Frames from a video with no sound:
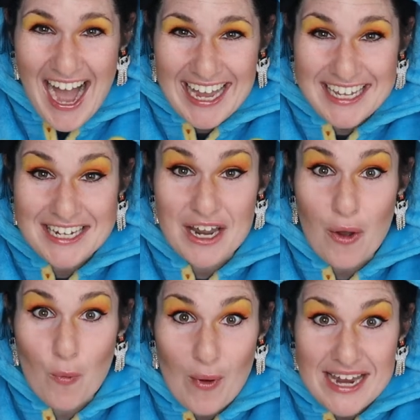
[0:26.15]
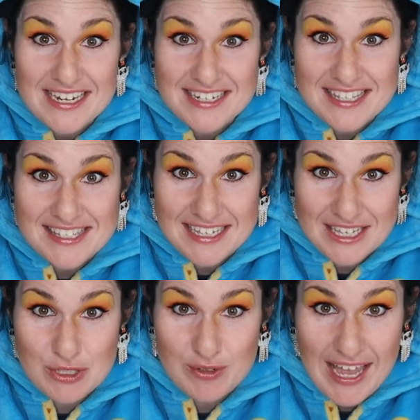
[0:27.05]
I cannot wait to see
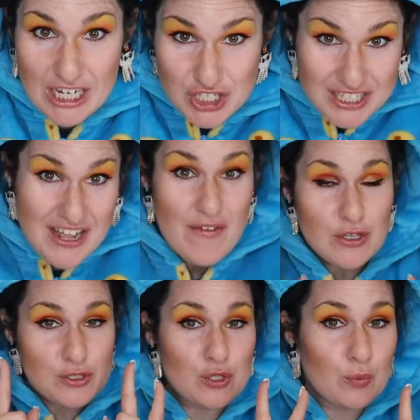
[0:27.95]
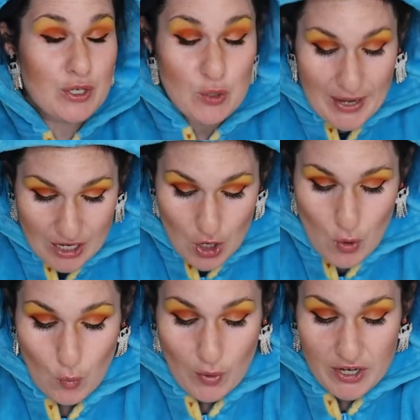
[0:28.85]
his reaction. So real quick,
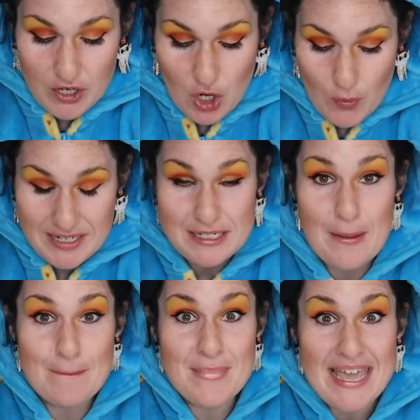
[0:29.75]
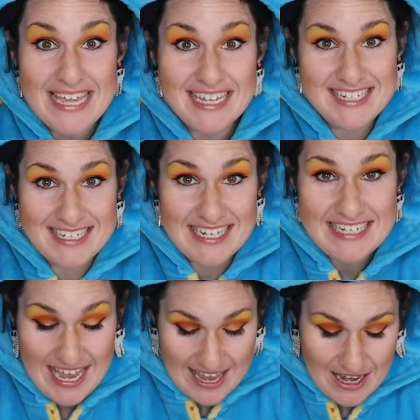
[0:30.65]
we're going to make
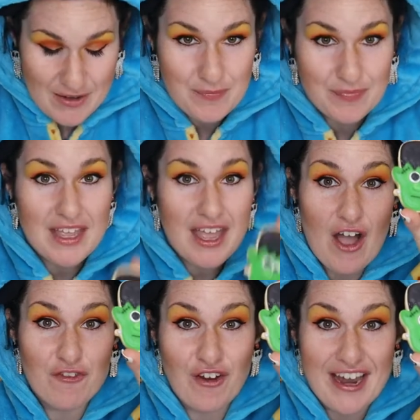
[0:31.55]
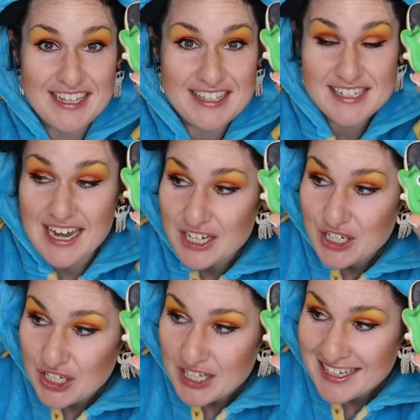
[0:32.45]
today a
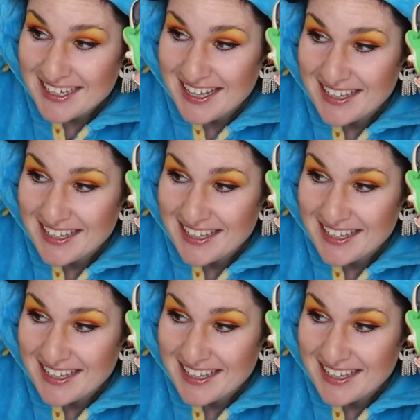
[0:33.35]
Frankenstein cookie.